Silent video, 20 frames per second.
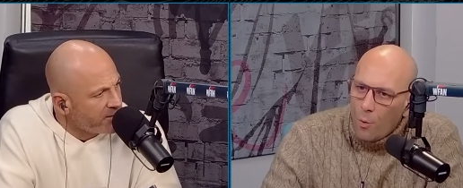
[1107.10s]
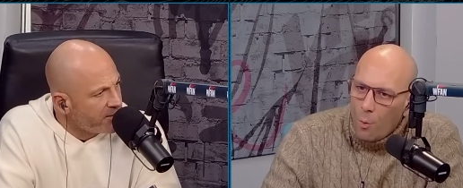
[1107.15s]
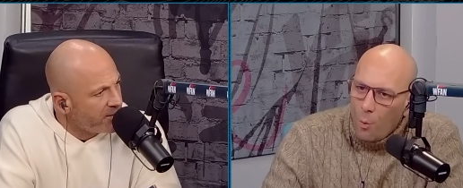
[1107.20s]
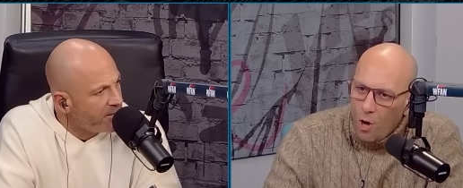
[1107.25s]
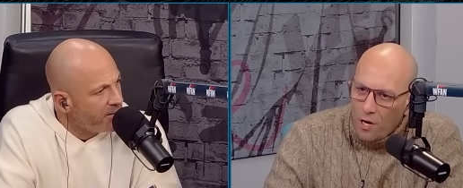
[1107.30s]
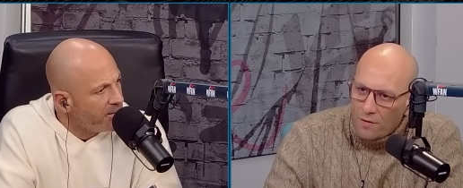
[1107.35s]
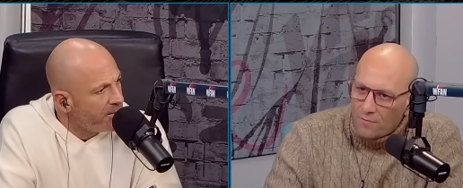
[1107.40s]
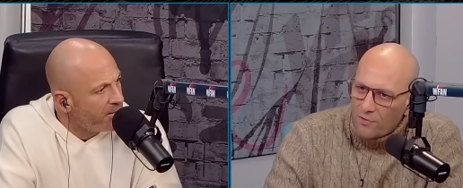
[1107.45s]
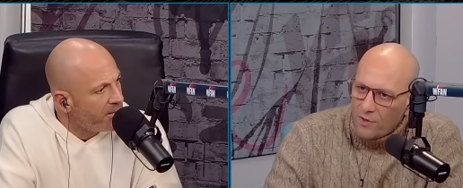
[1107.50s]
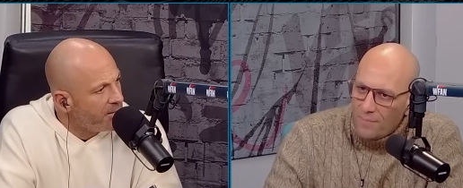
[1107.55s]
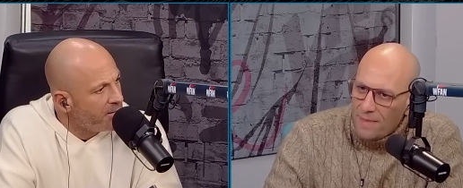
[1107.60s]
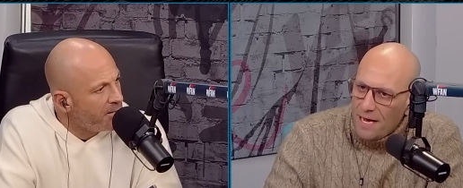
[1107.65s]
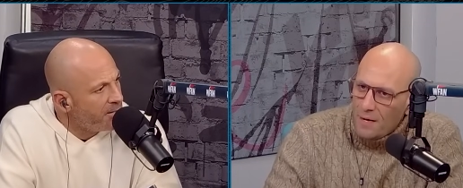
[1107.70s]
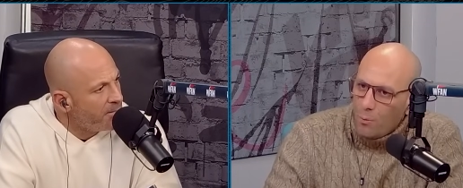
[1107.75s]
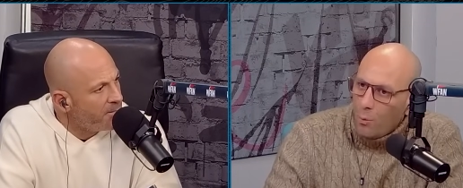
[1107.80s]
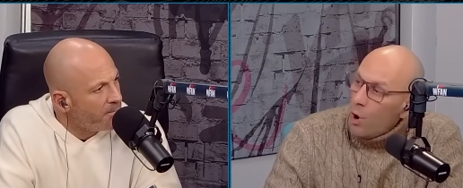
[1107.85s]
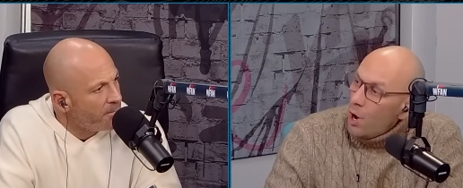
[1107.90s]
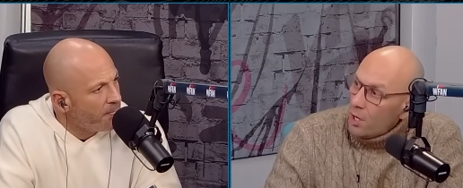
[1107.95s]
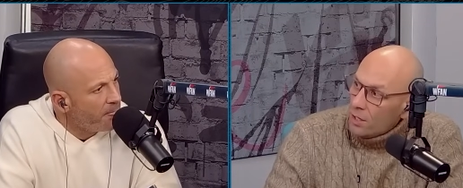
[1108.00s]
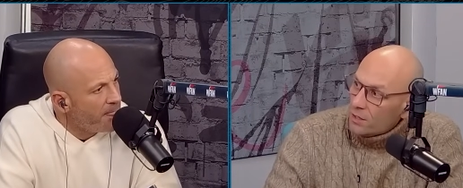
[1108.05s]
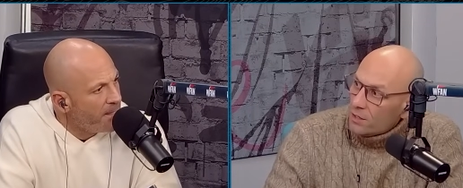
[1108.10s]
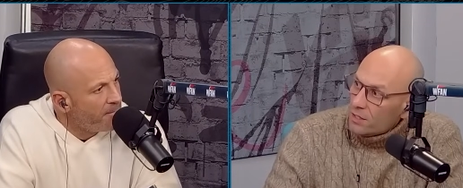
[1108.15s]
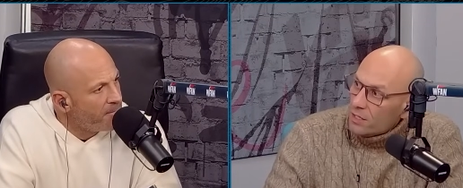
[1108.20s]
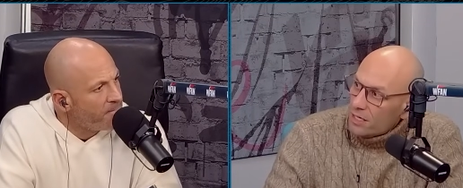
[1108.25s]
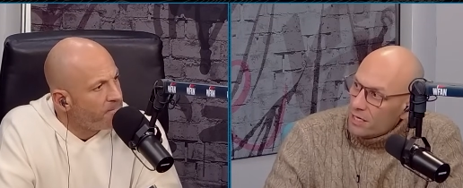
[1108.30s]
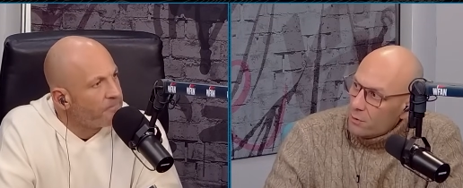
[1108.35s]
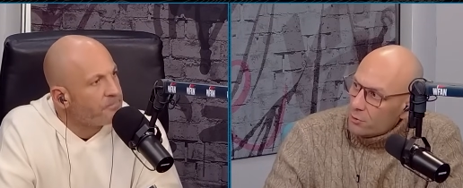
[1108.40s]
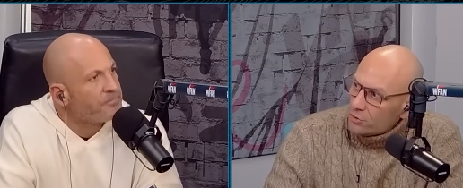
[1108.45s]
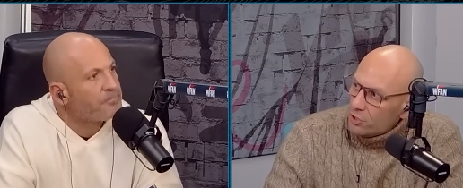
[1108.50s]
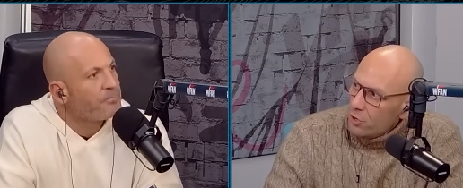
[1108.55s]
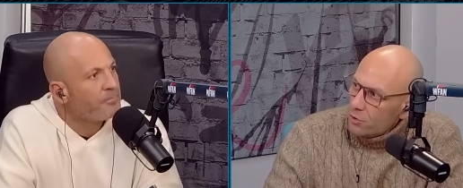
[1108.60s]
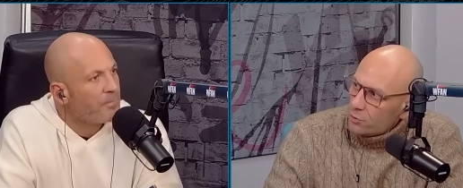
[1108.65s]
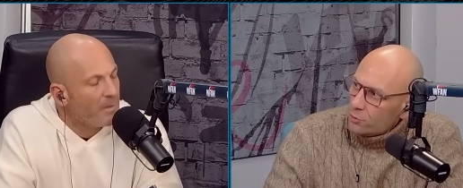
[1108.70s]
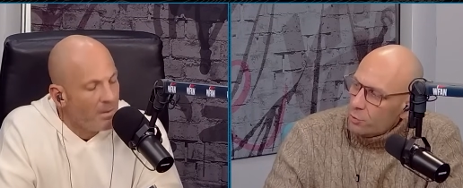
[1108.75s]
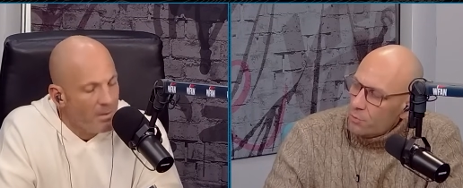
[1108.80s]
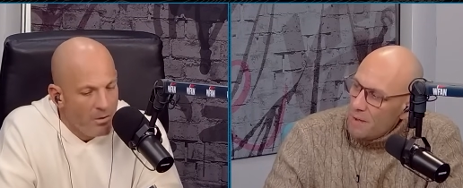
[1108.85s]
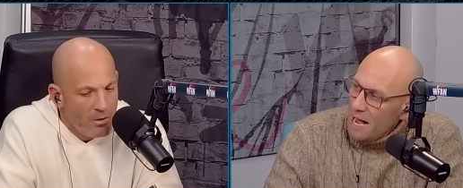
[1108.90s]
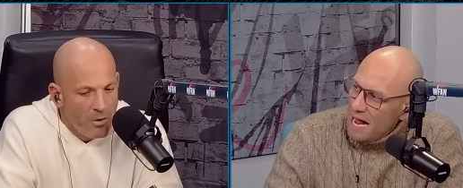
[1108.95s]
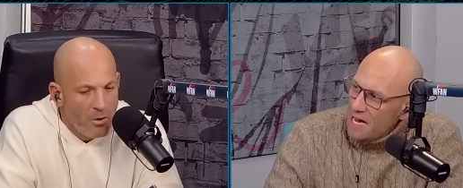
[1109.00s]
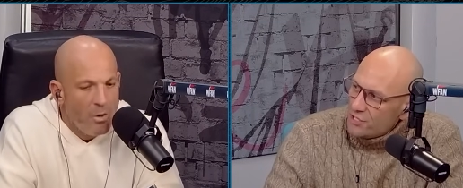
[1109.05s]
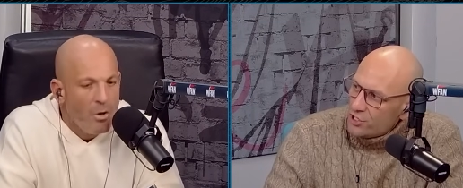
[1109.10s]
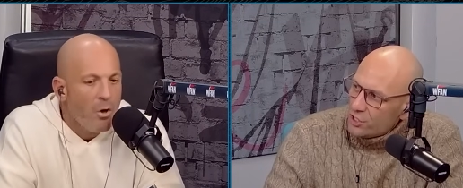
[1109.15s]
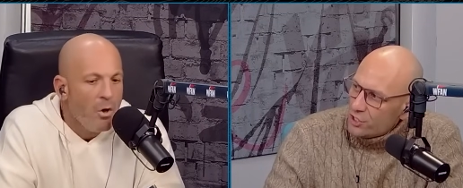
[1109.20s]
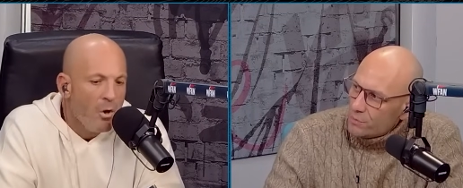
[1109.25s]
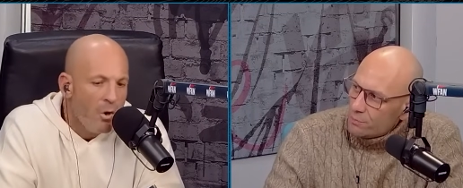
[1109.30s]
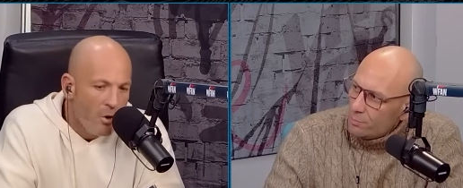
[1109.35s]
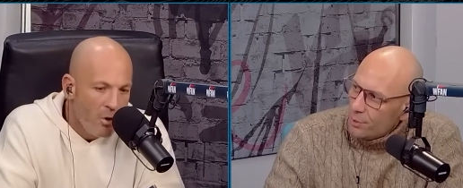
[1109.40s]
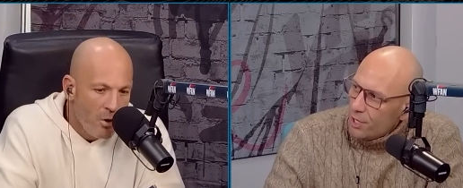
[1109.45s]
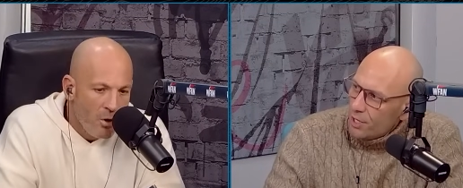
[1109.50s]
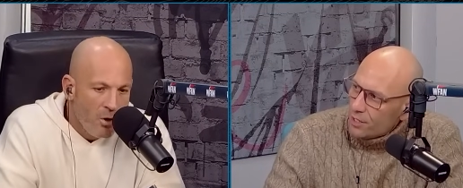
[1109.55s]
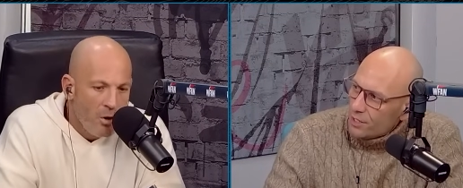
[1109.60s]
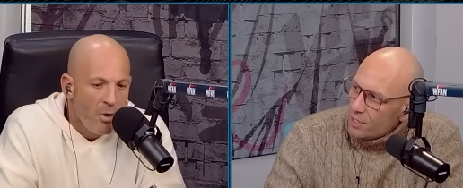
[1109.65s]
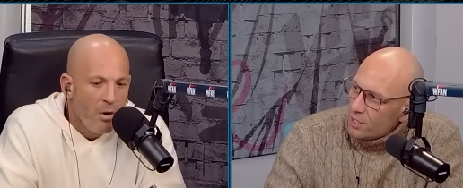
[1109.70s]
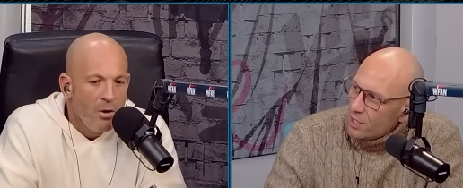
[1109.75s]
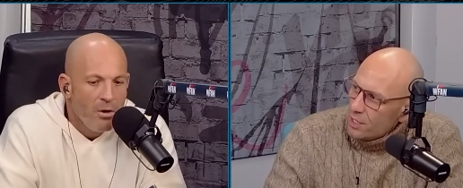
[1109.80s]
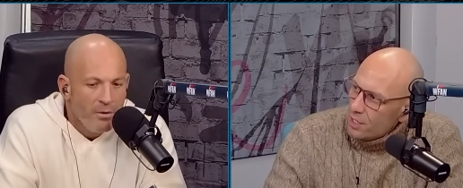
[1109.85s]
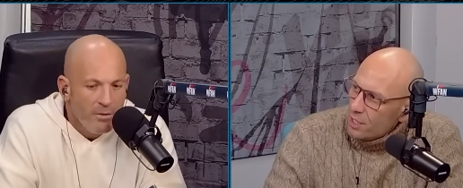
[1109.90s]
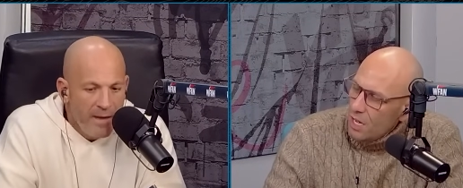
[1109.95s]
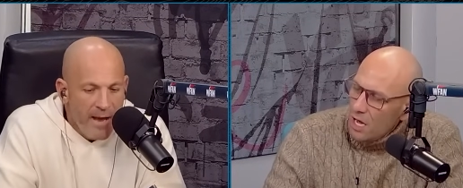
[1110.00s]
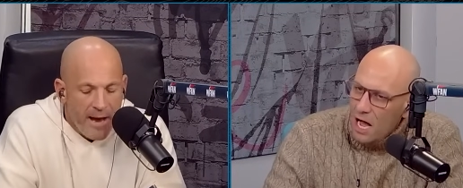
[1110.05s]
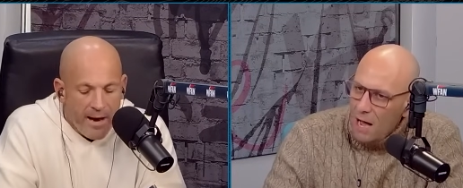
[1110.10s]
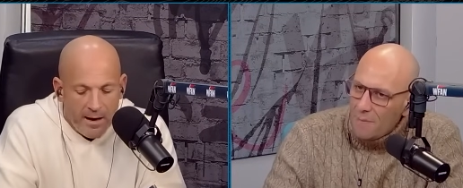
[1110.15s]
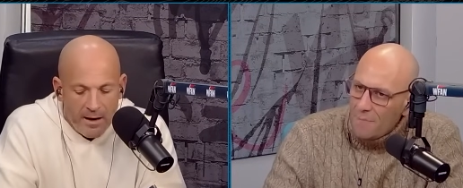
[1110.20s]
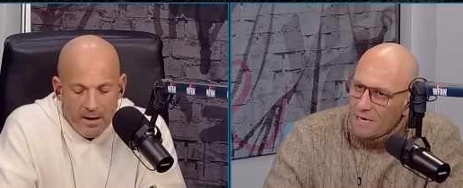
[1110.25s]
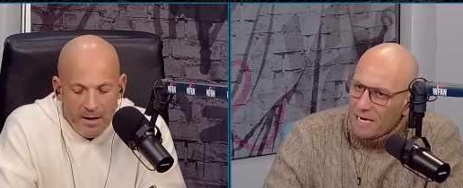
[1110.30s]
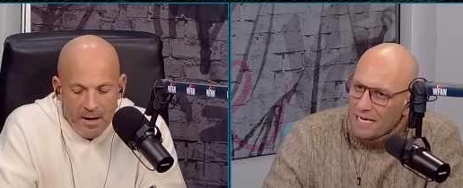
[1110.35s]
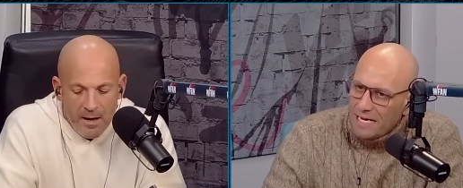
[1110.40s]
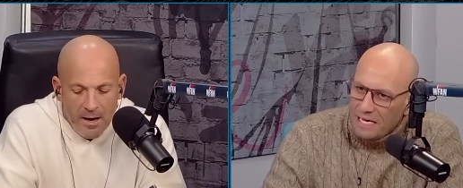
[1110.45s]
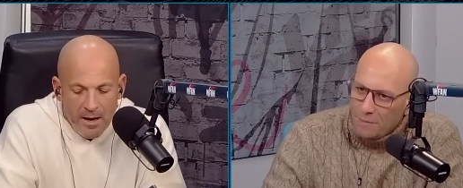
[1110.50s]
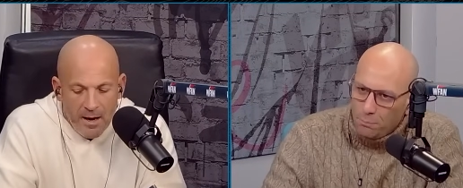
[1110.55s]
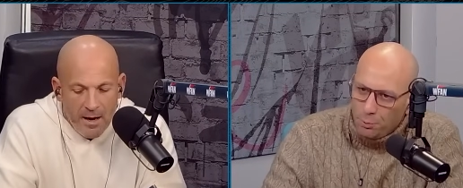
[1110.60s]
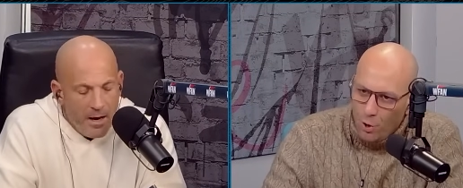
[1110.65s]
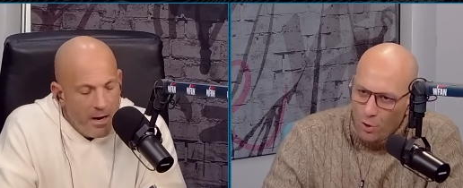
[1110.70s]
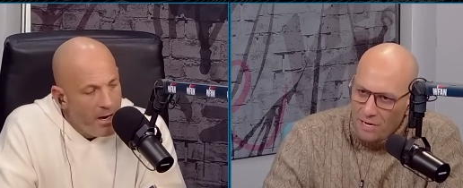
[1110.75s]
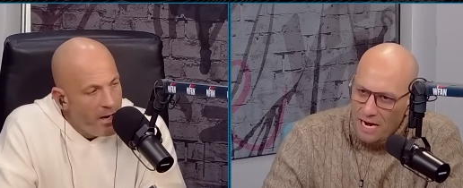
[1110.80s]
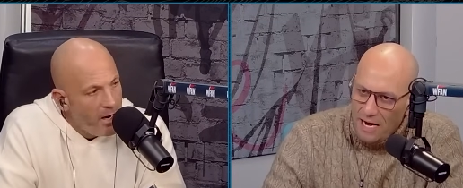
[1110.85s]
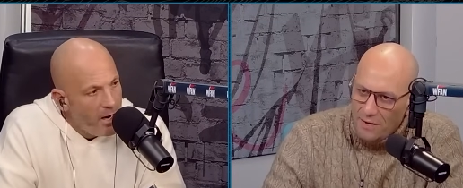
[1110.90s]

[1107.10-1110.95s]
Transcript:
Speaker 1: way, one of them they won. I know it's hard to imagine, but yeah, I mean they got blown out in